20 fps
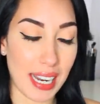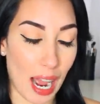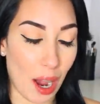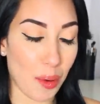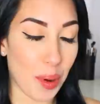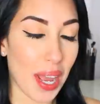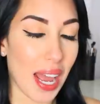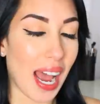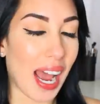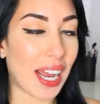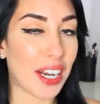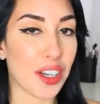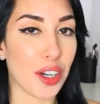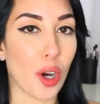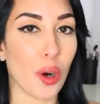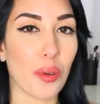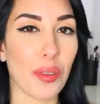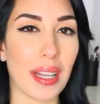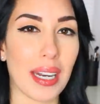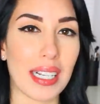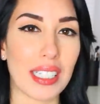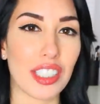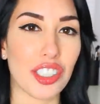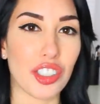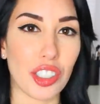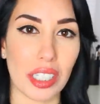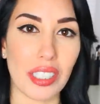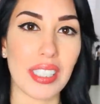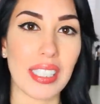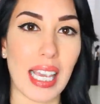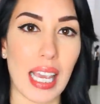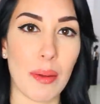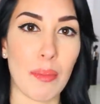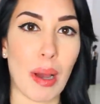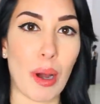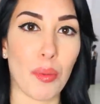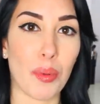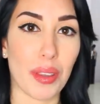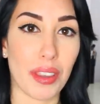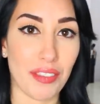Now, I know that I just
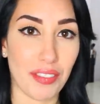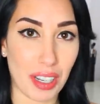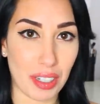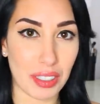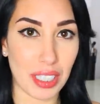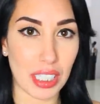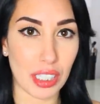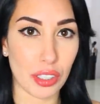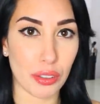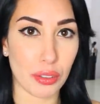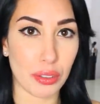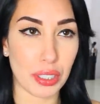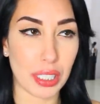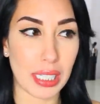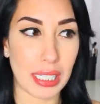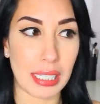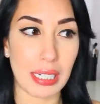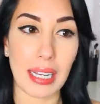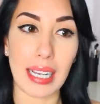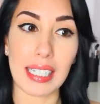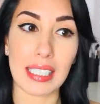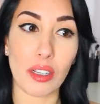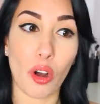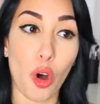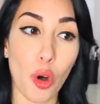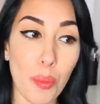came out with a foundation routine